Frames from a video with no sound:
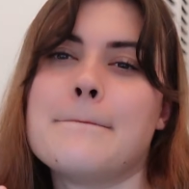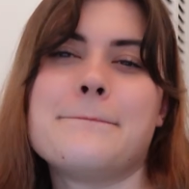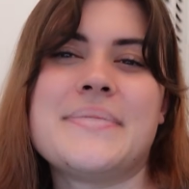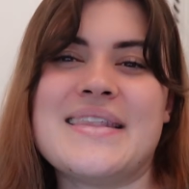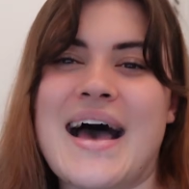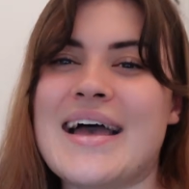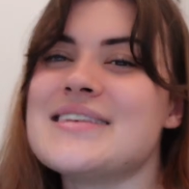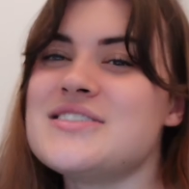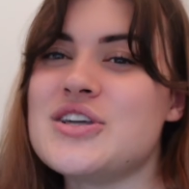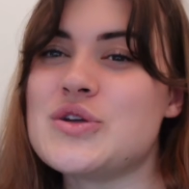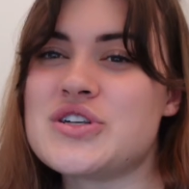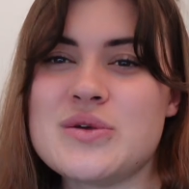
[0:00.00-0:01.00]
But that
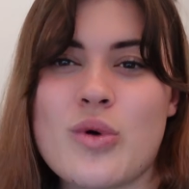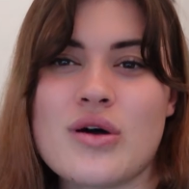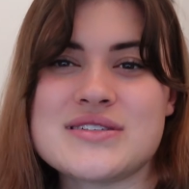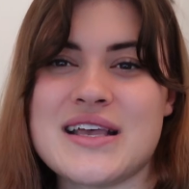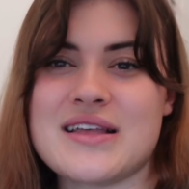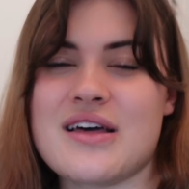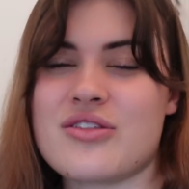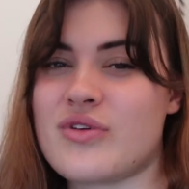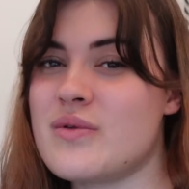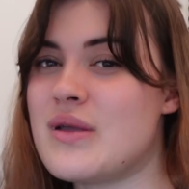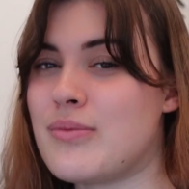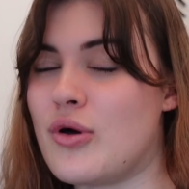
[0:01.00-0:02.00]
is usually what a
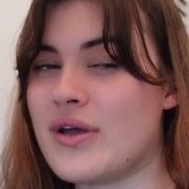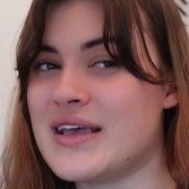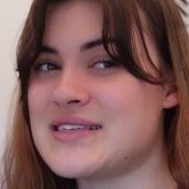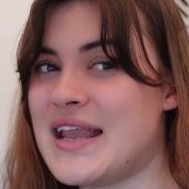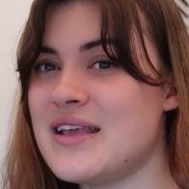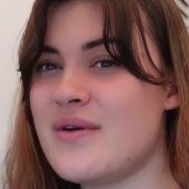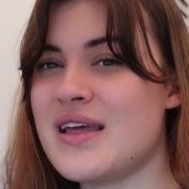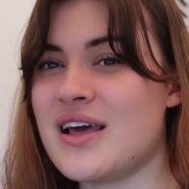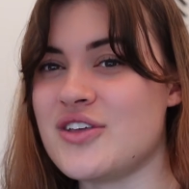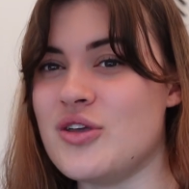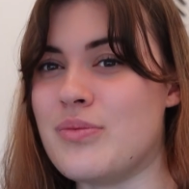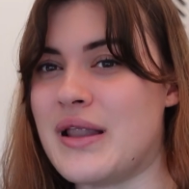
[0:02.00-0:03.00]
3-week block is anyway,
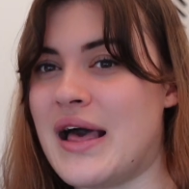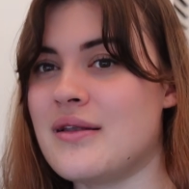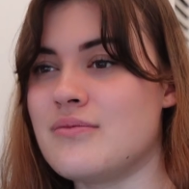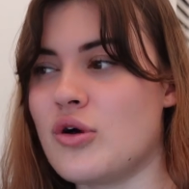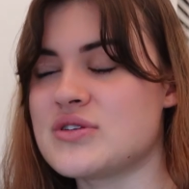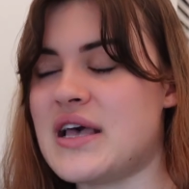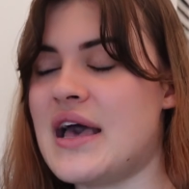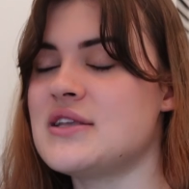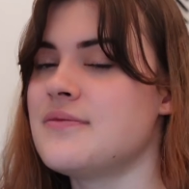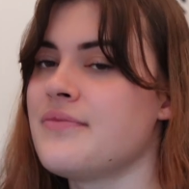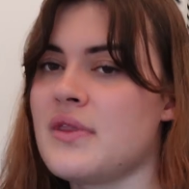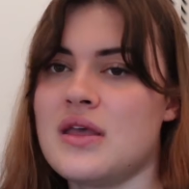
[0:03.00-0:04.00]
like you plan blocks ahead.